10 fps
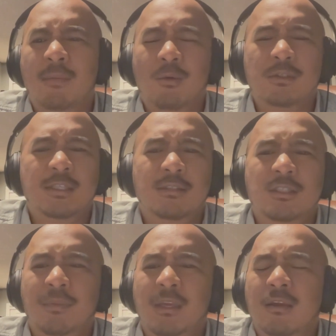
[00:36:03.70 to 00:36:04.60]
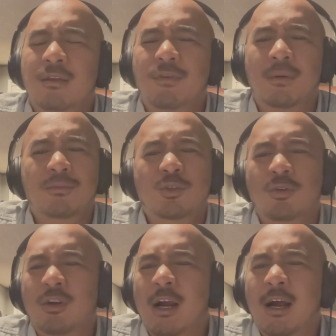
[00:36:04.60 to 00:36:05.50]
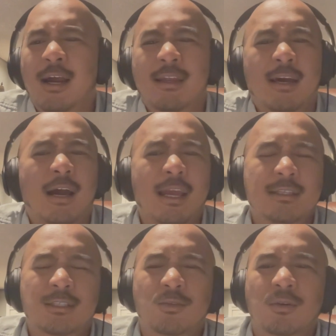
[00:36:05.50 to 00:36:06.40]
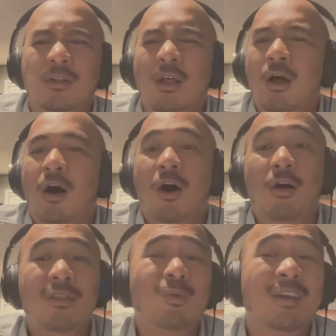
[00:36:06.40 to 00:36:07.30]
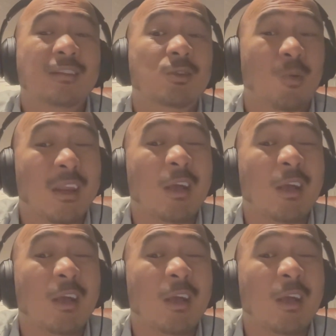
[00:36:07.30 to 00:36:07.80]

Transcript: that was done to me from junior high to high school, all the way to when I